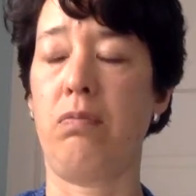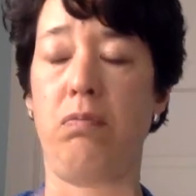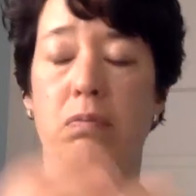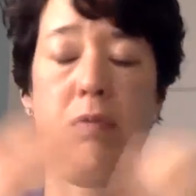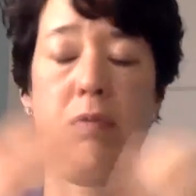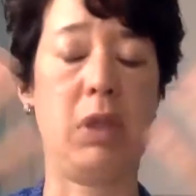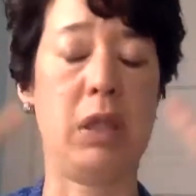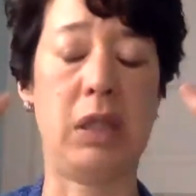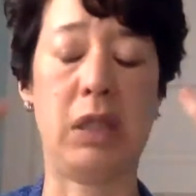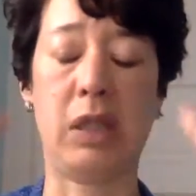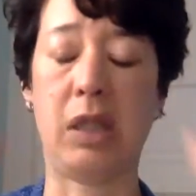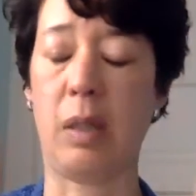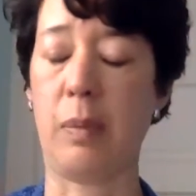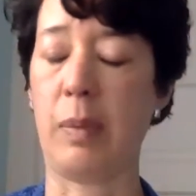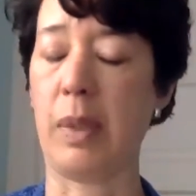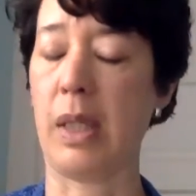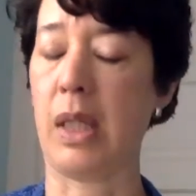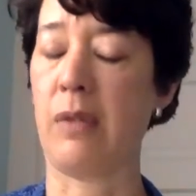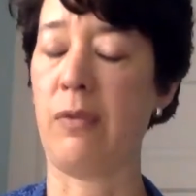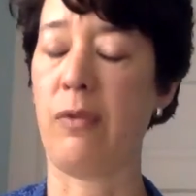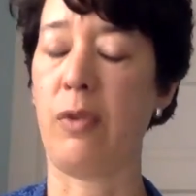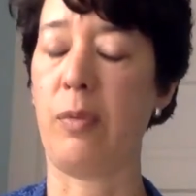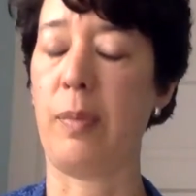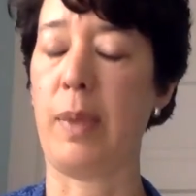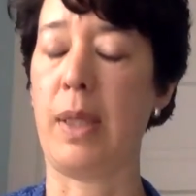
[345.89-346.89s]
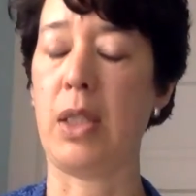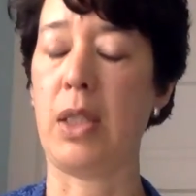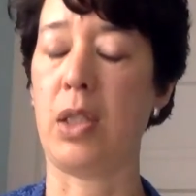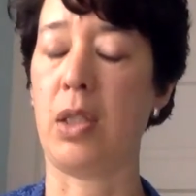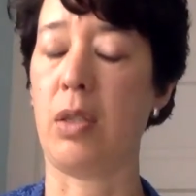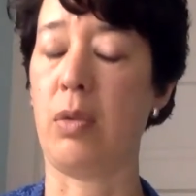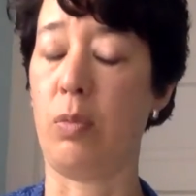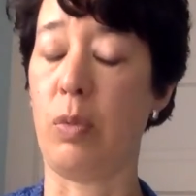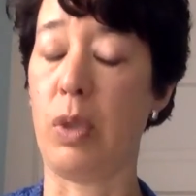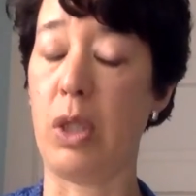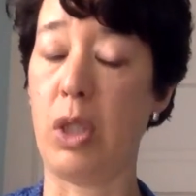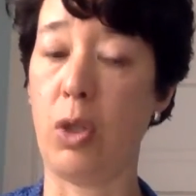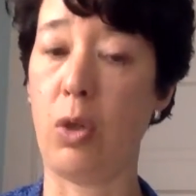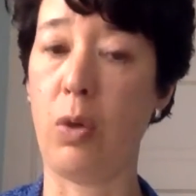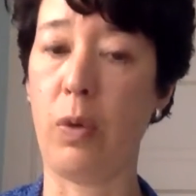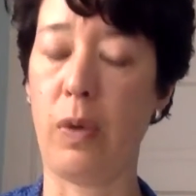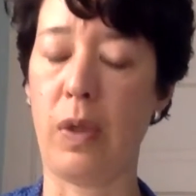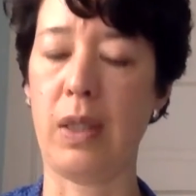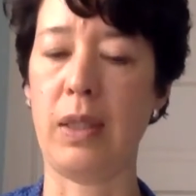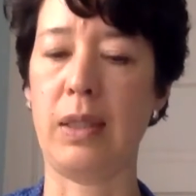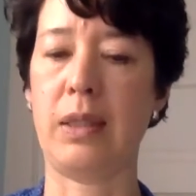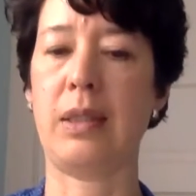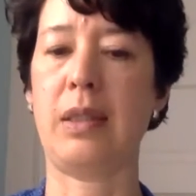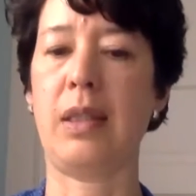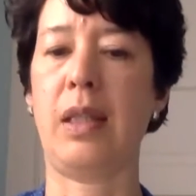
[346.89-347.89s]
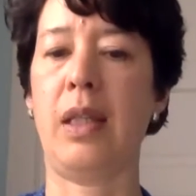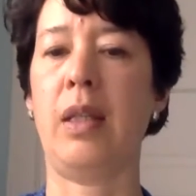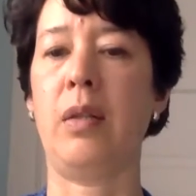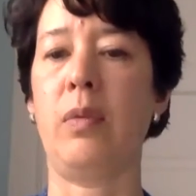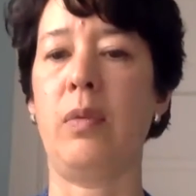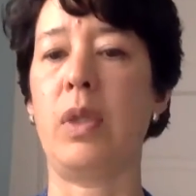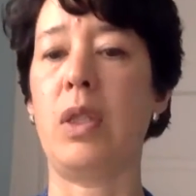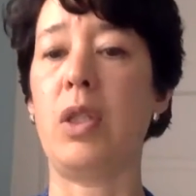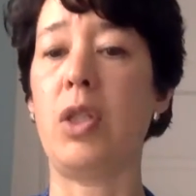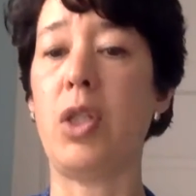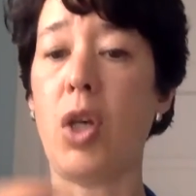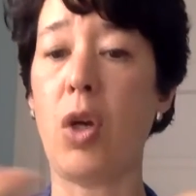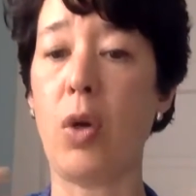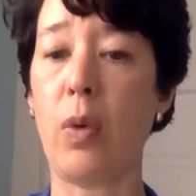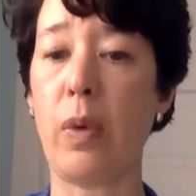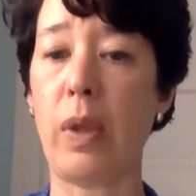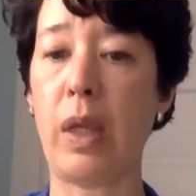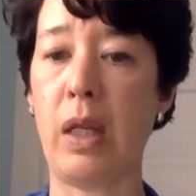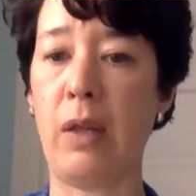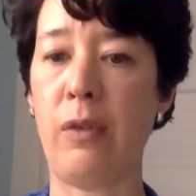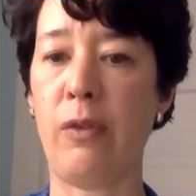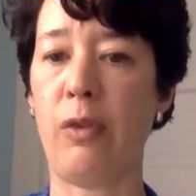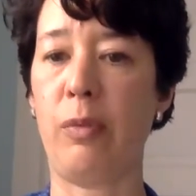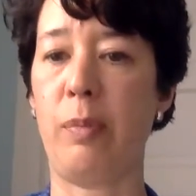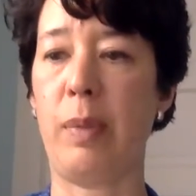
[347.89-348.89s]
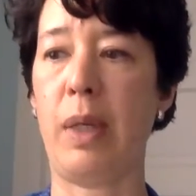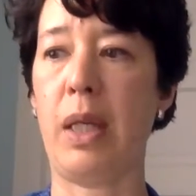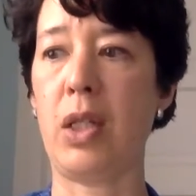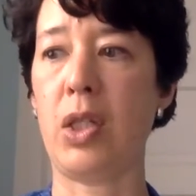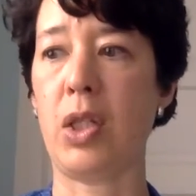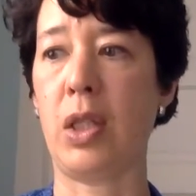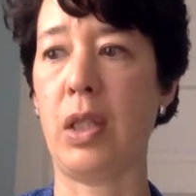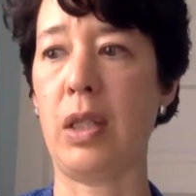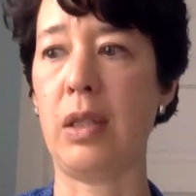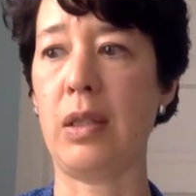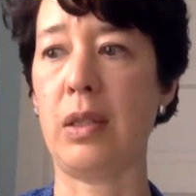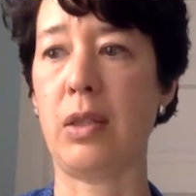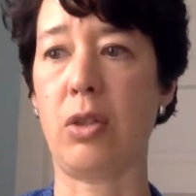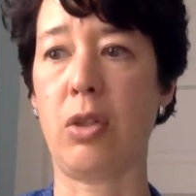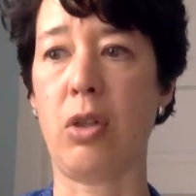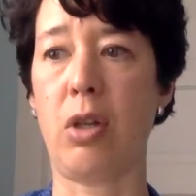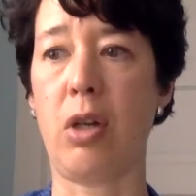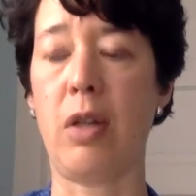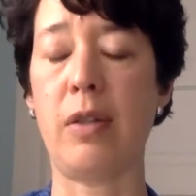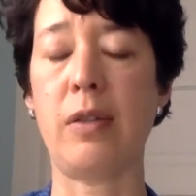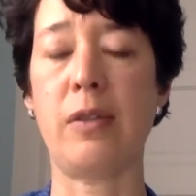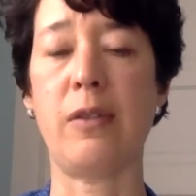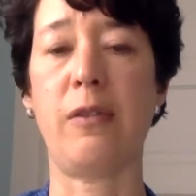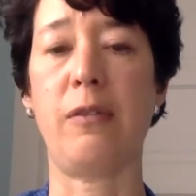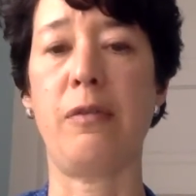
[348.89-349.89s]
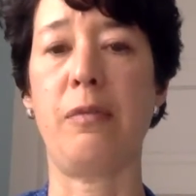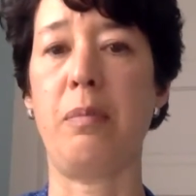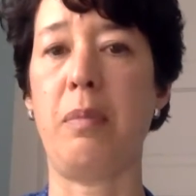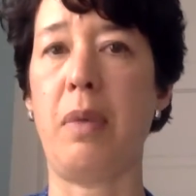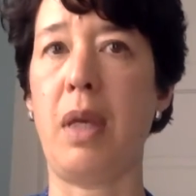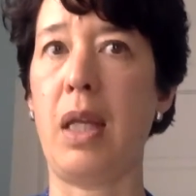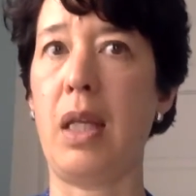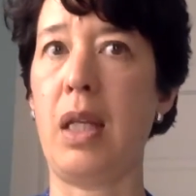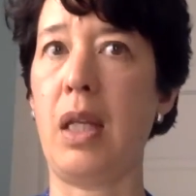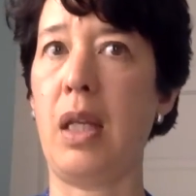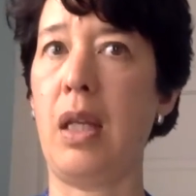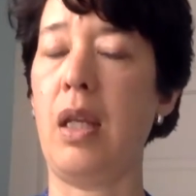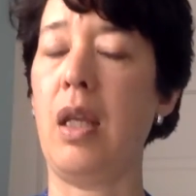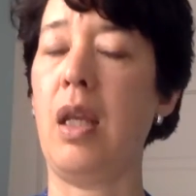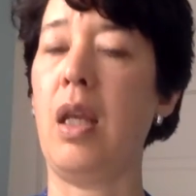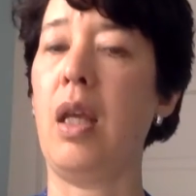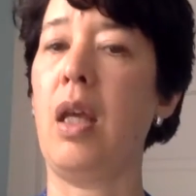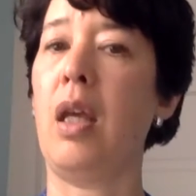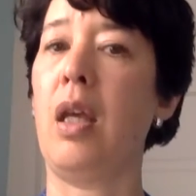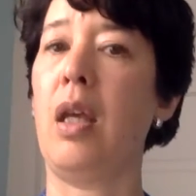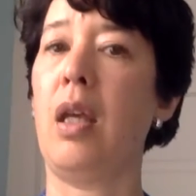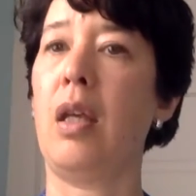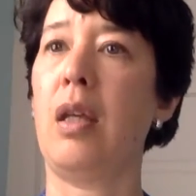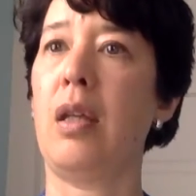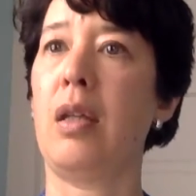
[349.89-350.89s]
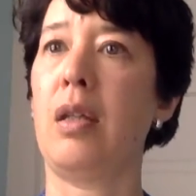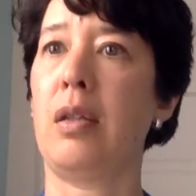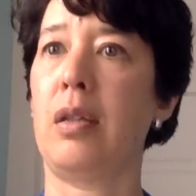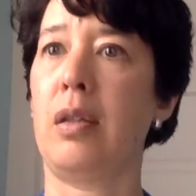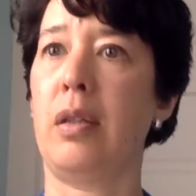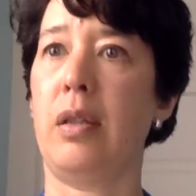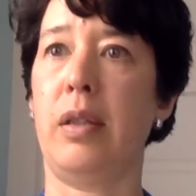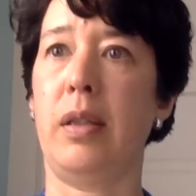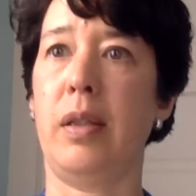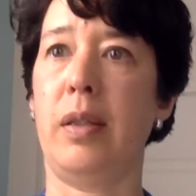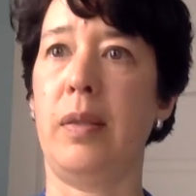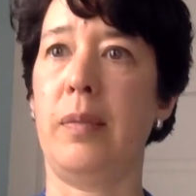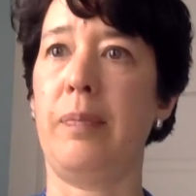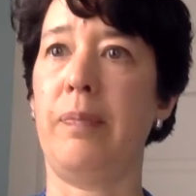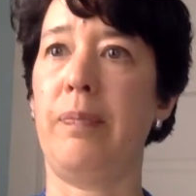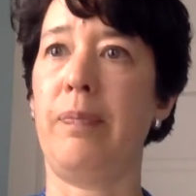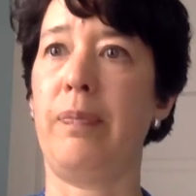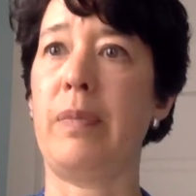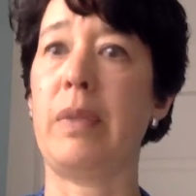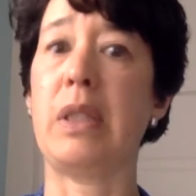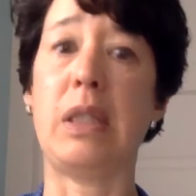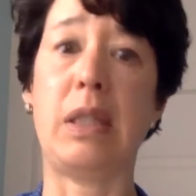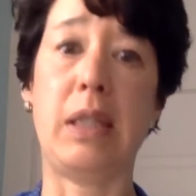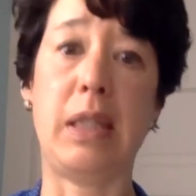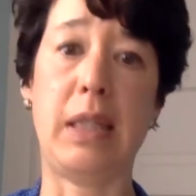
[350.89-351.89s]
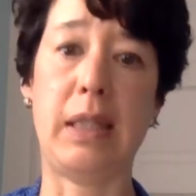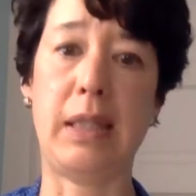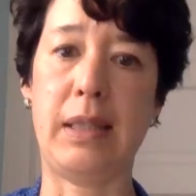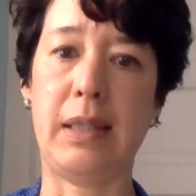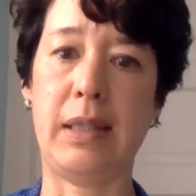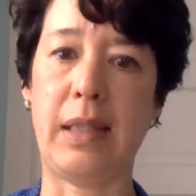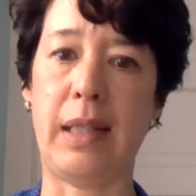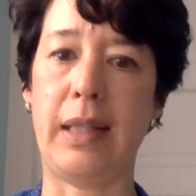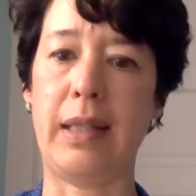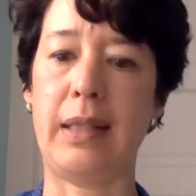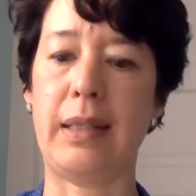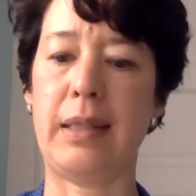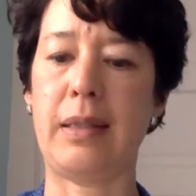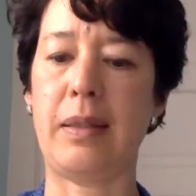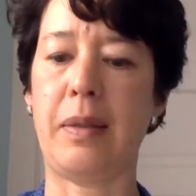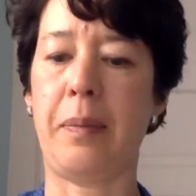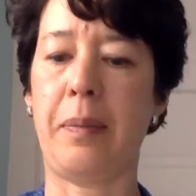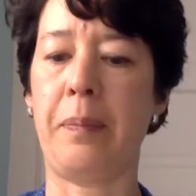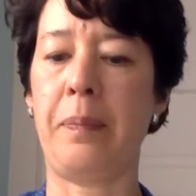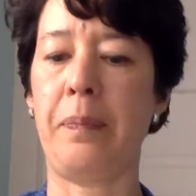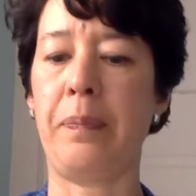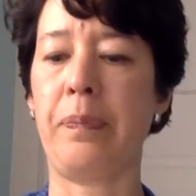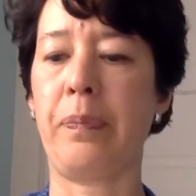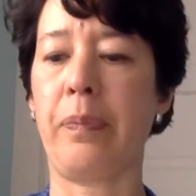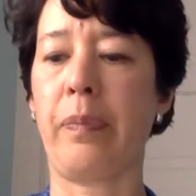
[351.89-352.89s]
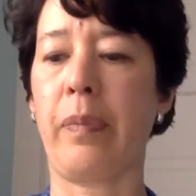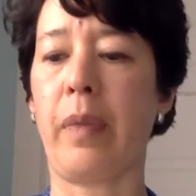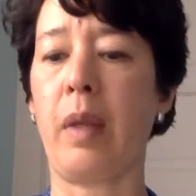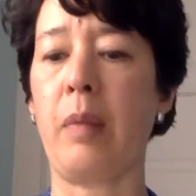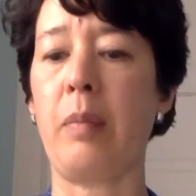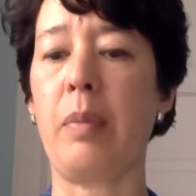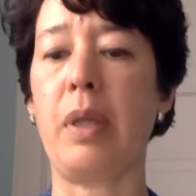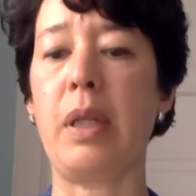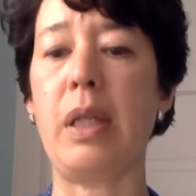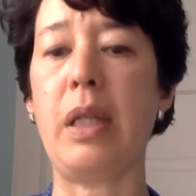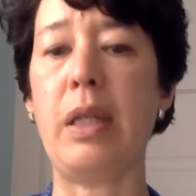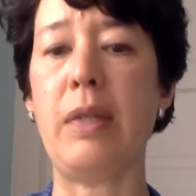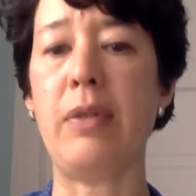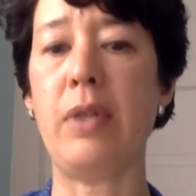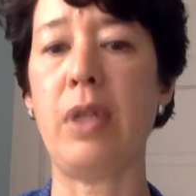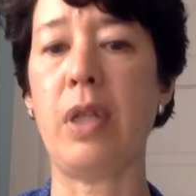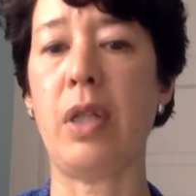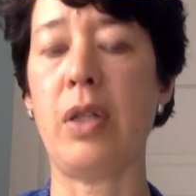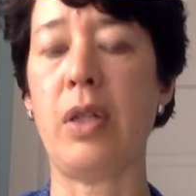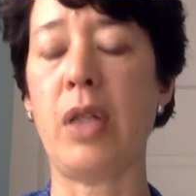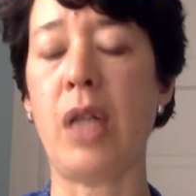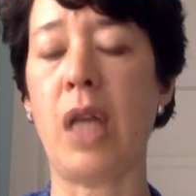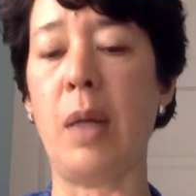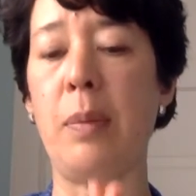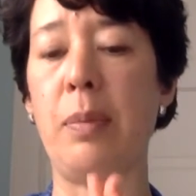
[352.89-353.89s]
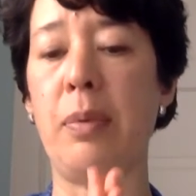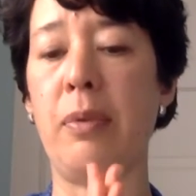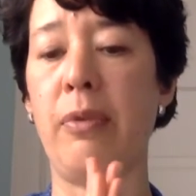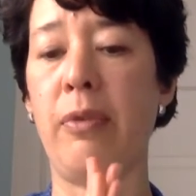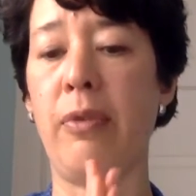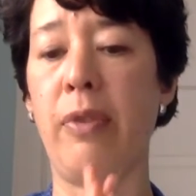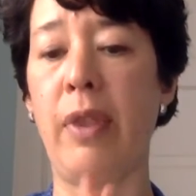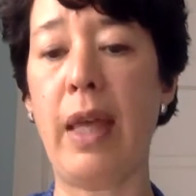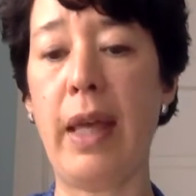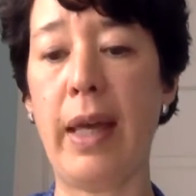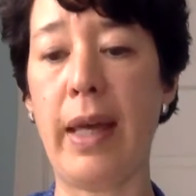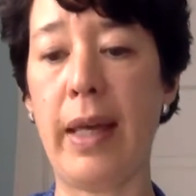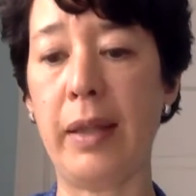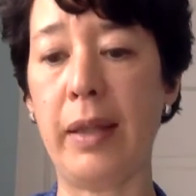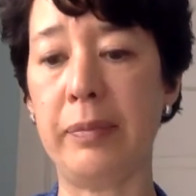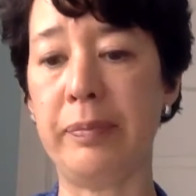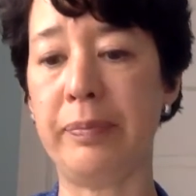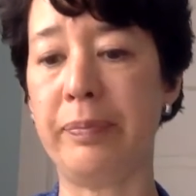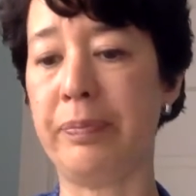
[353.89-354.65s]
systemic inflammation. We know this, and we know that inflammation is the cause of many disease states. But even on top of that,